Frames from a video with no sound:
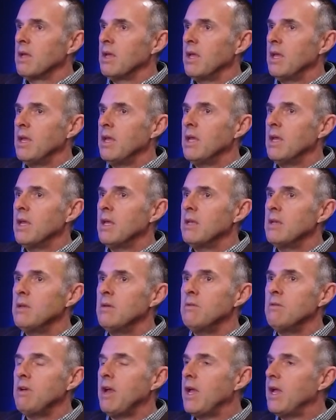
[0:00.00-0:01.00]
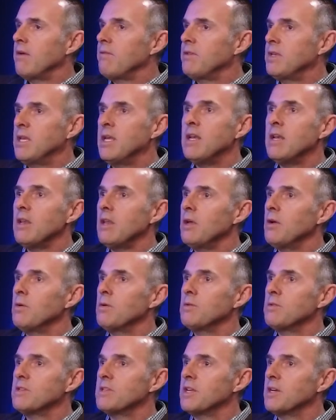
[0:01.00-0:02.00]
and you have 10
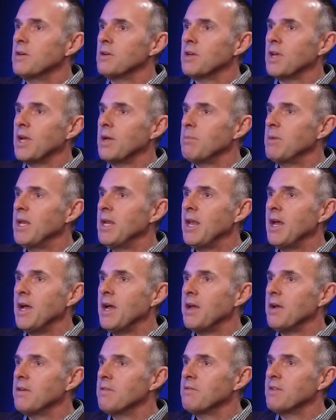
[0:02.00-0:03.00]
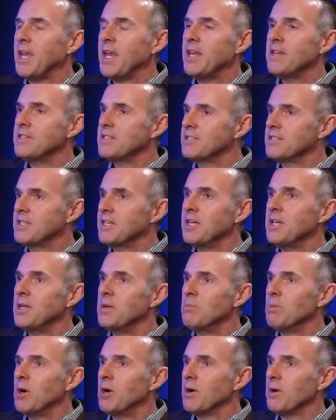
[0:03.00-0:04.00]
loads that are coming out of Kansas City
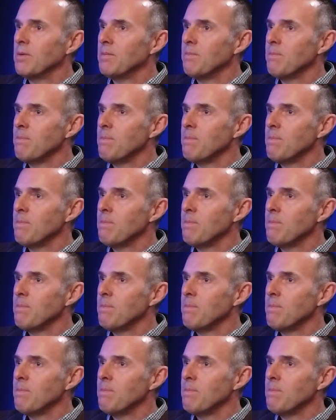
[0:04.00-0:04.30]
tomorrow,